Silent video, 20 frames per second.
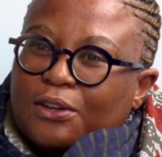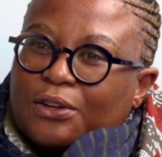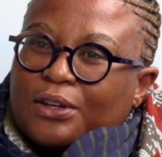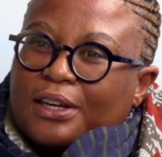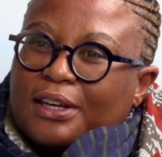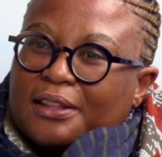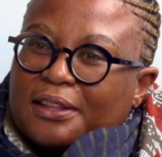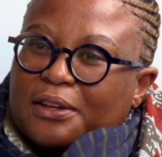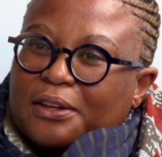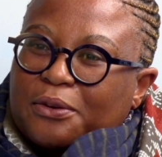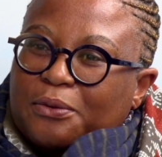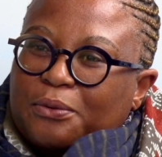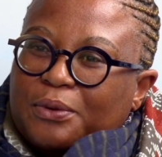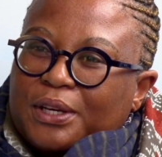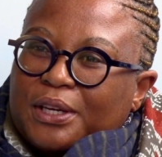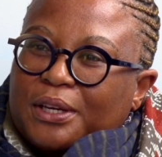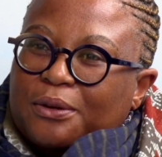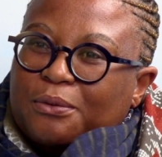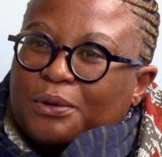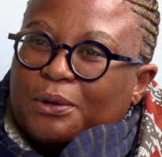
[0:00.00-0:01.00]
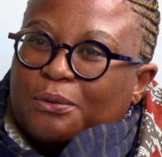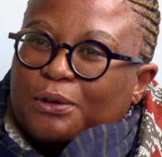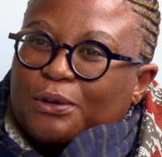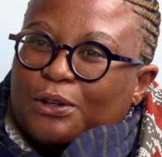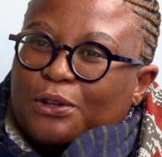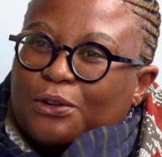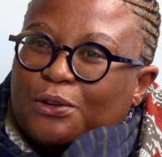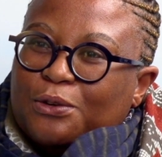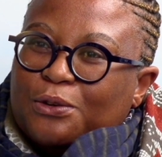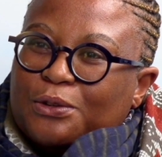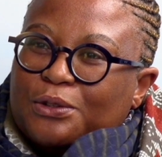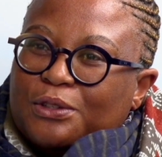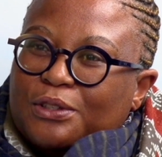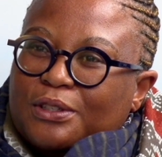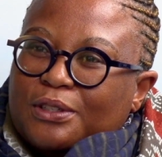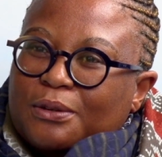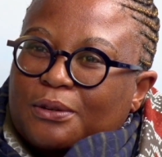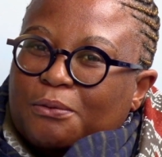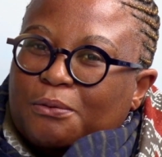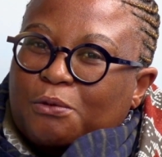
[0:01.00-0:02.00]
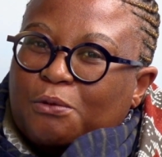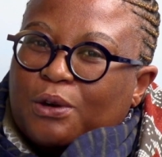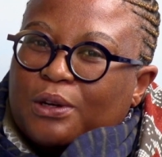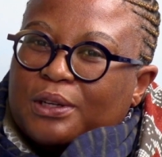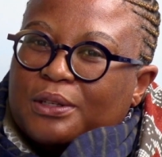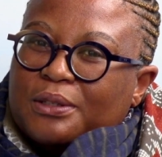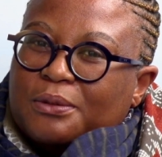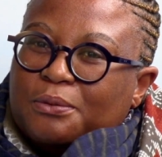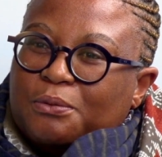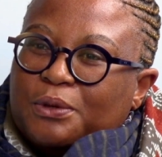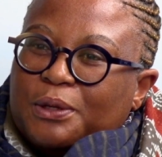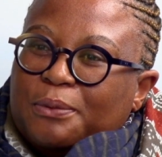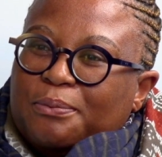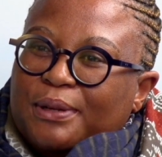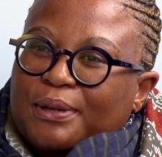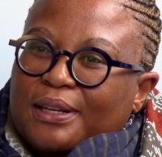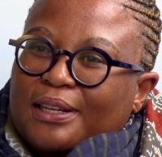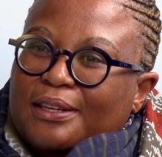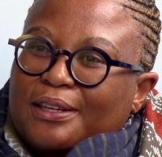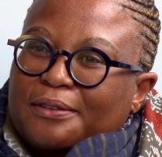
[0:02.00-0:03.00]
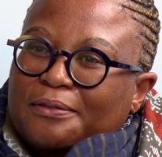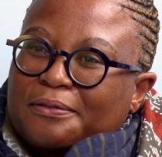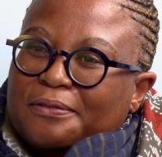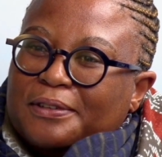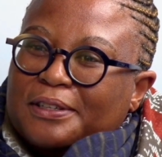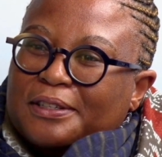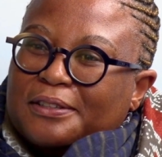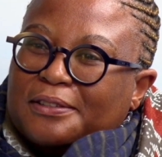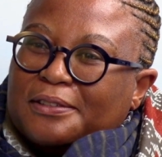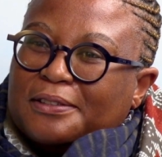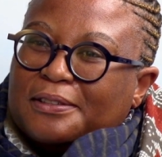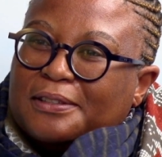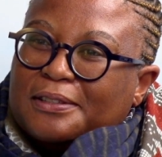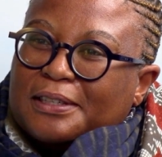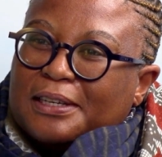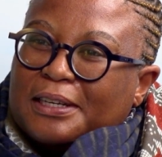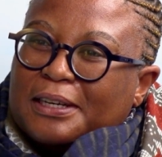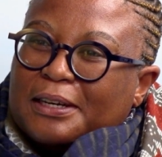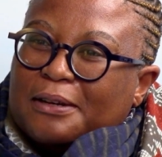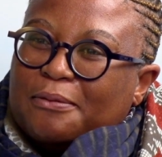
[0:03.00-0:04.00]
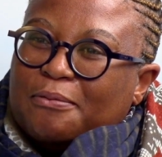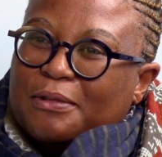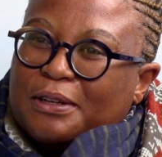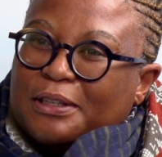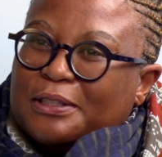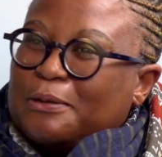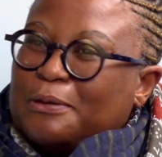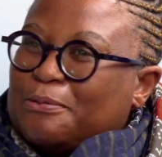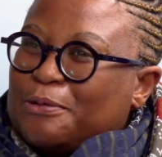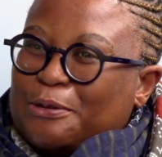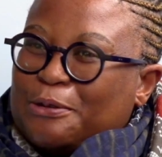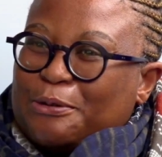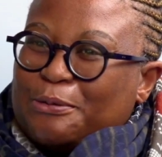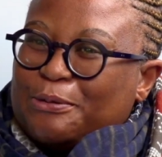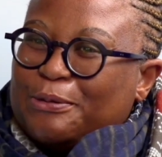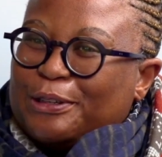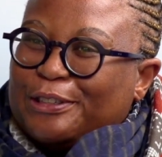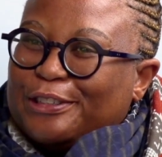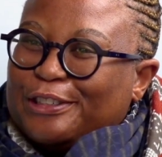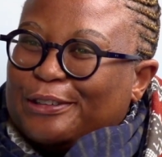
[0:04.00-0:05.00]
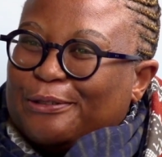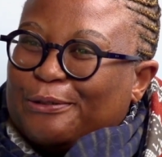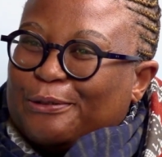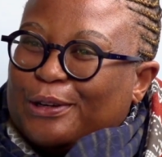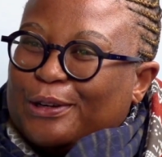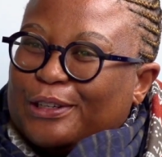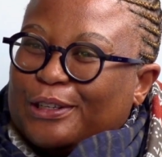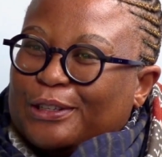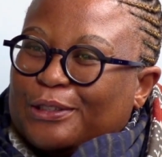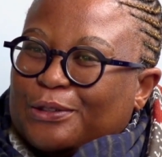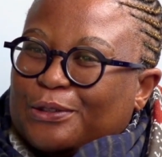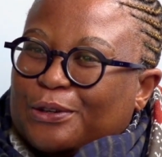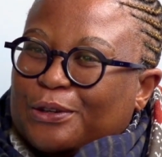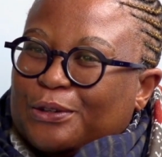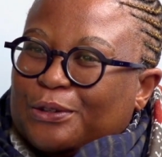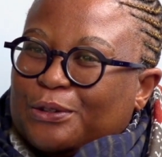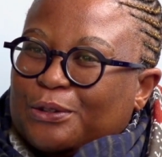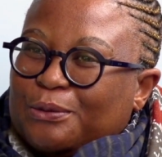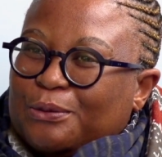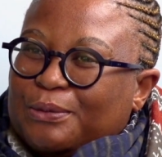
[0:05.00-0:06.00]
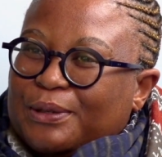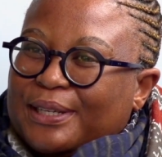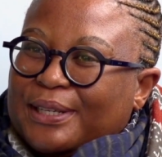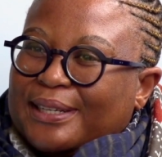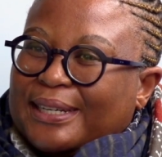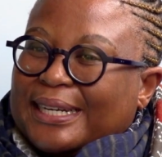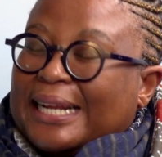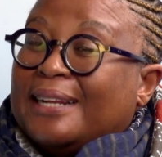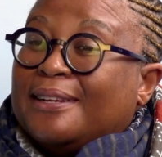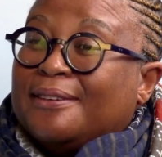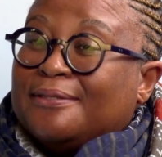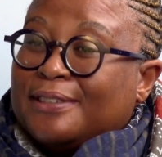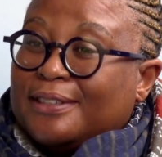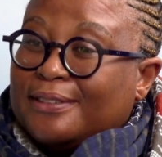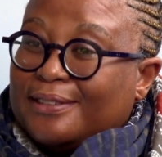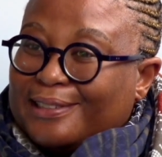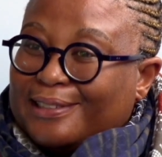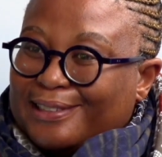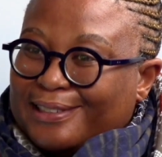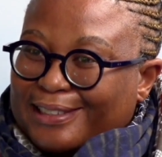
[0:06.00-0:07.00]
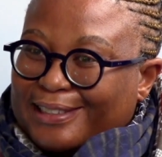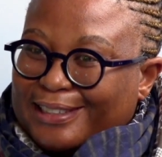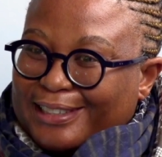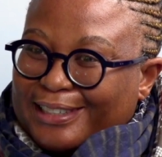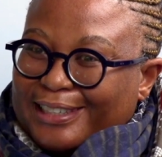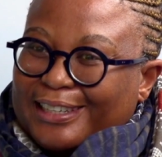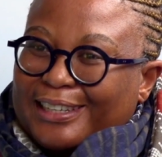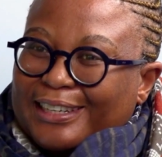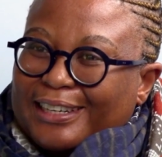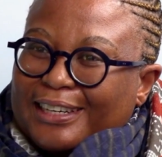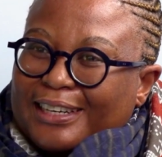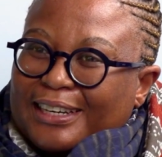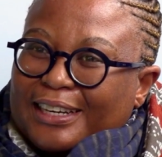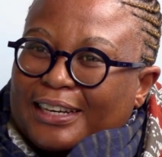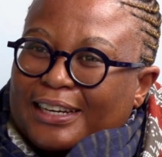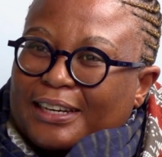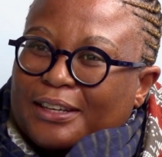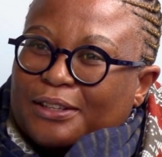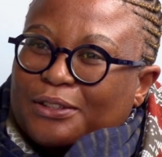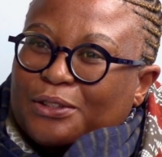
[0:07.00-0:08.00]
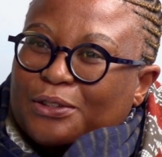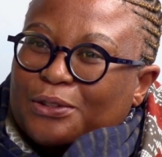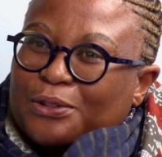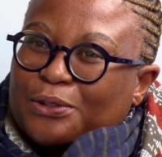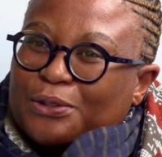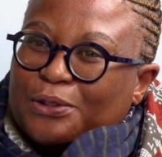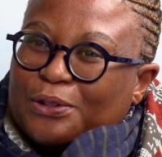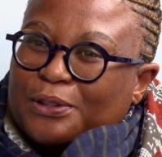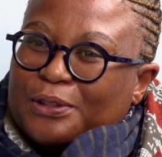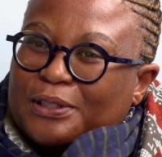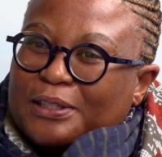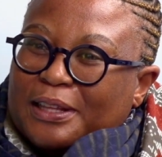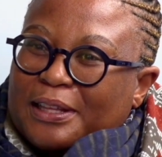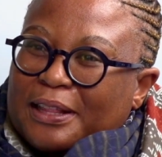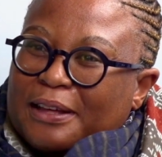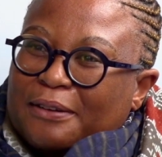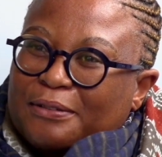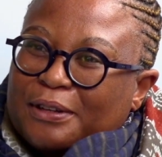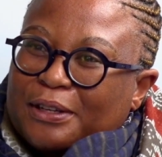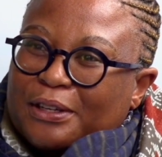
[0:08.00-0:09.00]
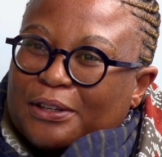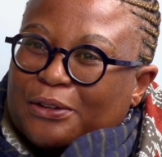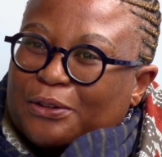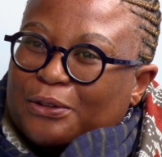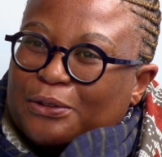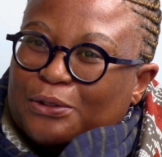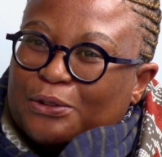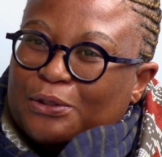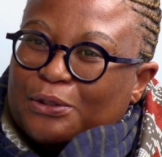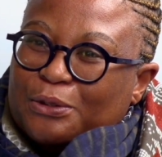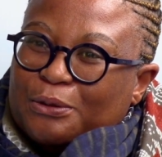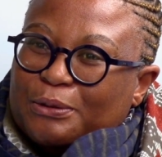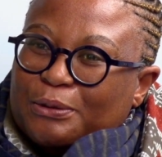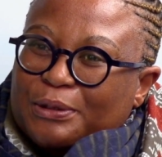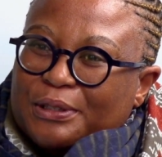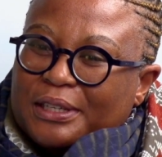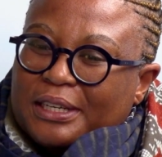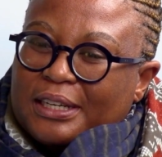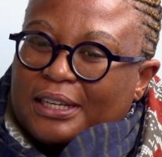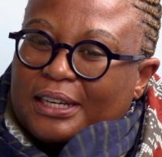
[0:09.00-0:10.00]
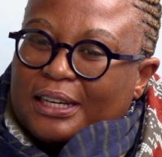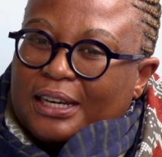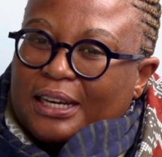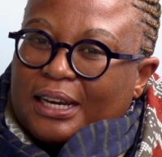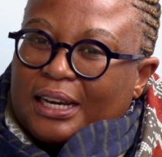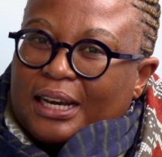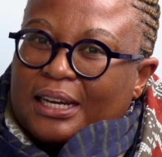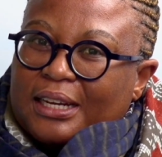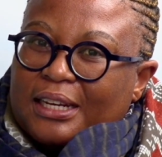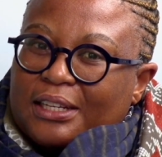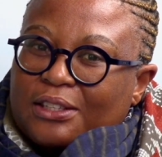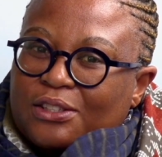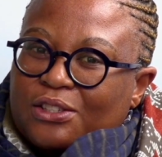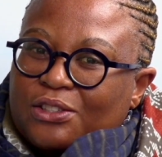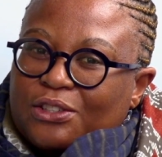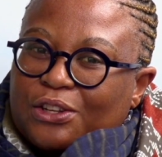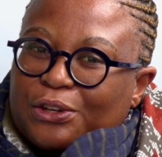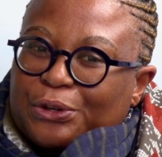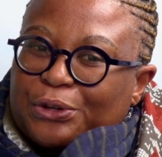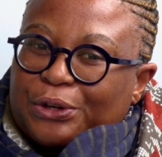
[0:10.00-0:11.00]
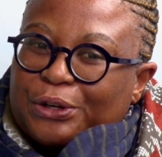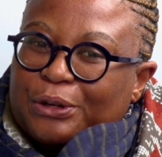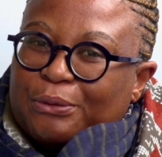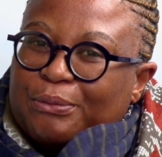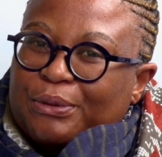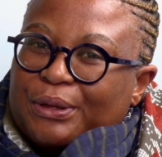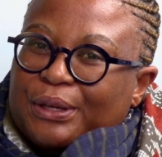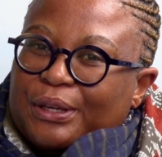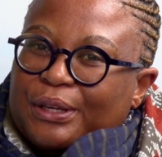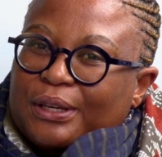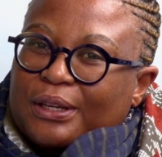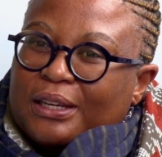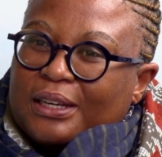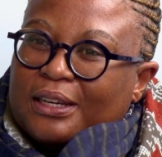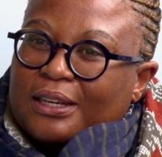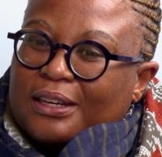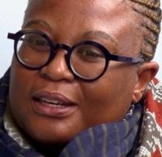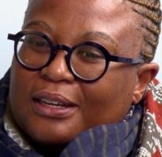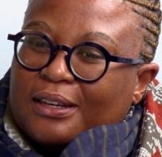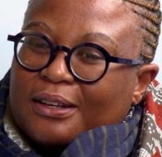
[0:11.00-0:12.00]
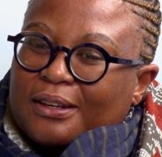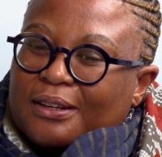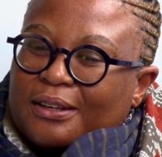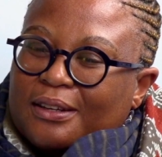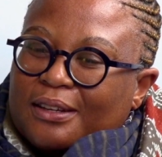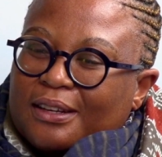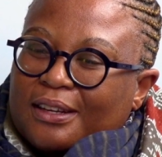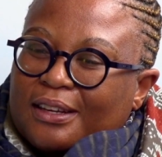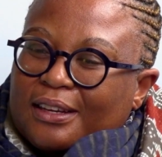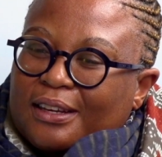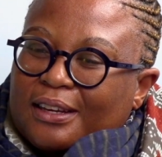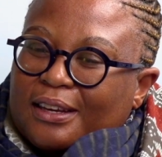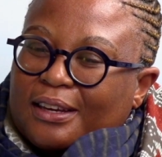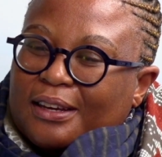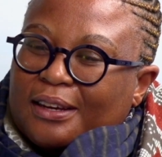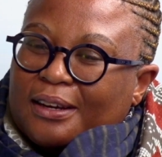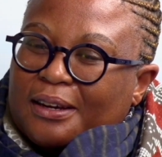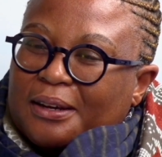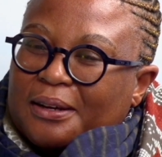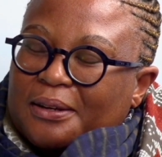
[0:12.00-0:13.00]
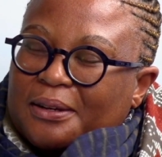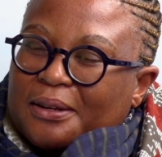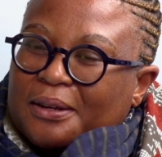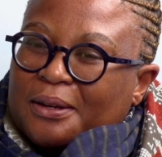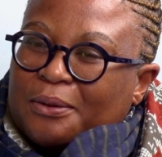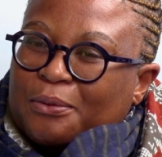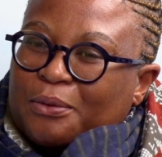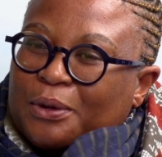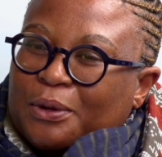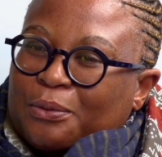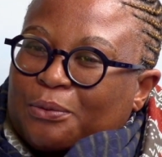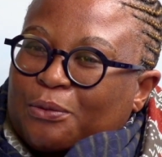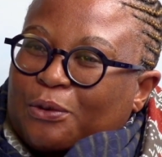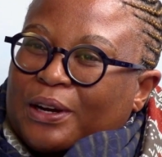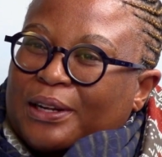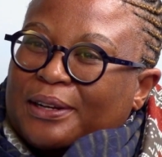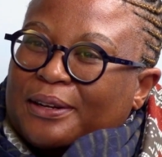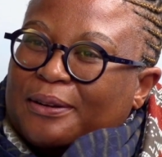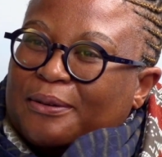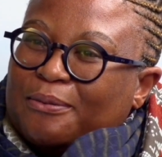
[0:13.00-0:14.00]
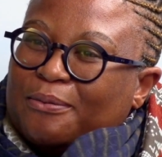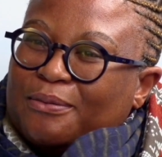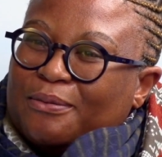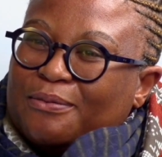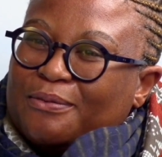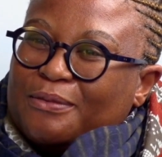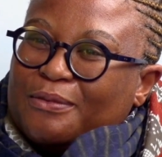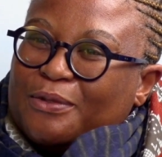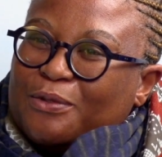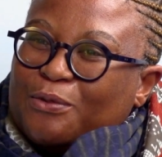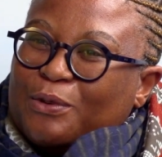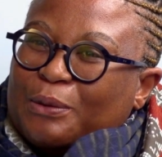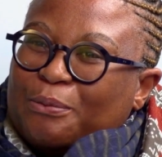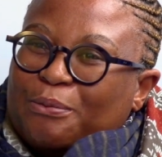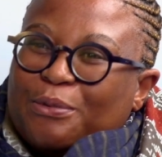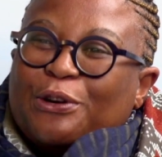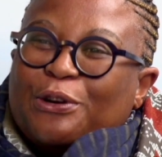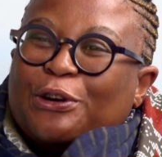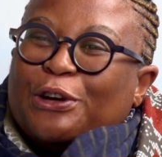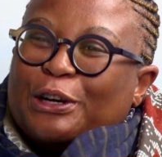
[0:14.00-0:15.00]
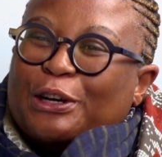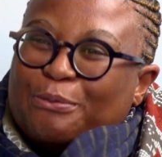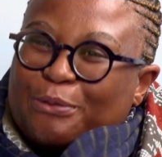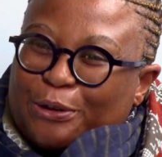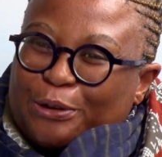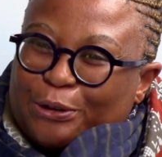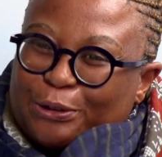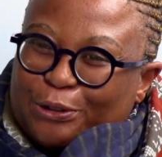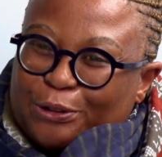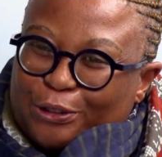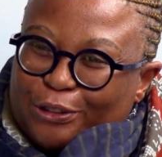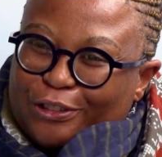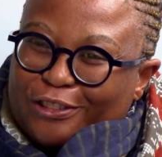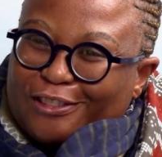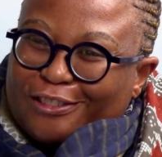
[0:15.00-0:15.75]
look, I think we will launch what we believe is appropriate and what is going to be relevant to the South African consumer. And it's not going to be a one-prong approach.